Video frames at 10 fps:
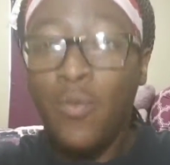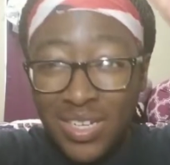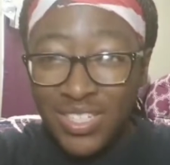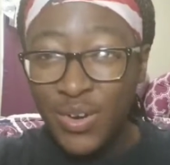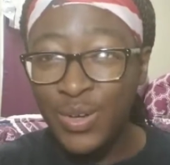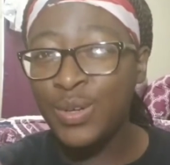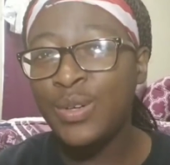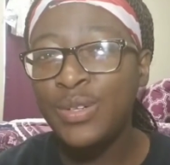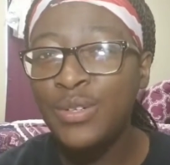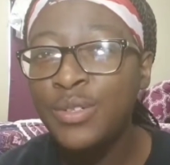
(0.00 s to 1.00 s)
What's going
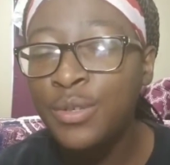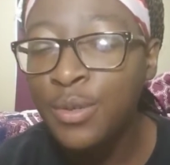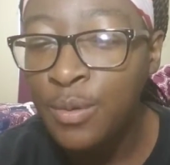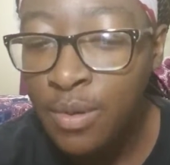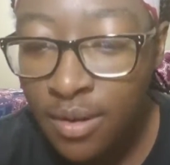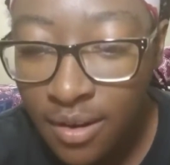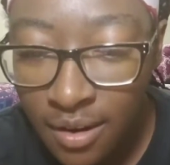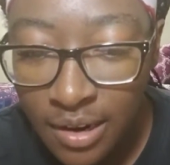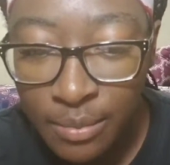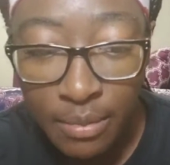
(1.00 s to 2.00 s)
on YouTube?
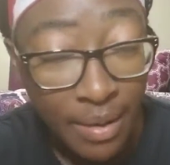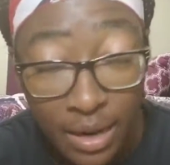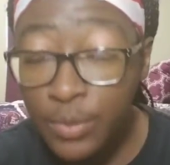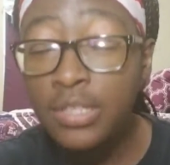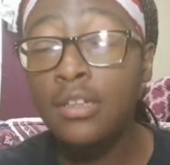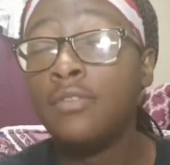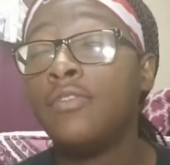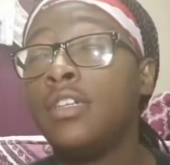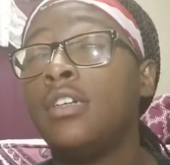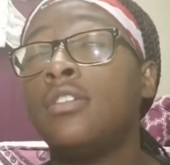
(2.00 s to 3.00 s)
Um, I'm back with another
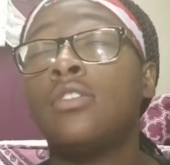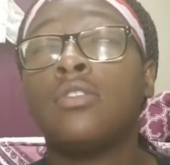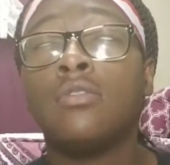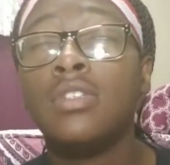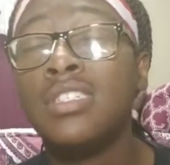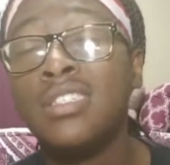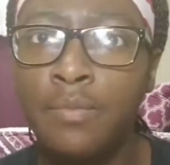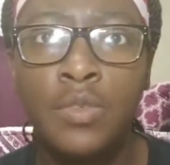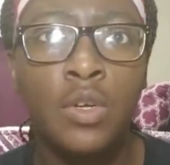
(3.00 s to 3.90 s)
video, so listen.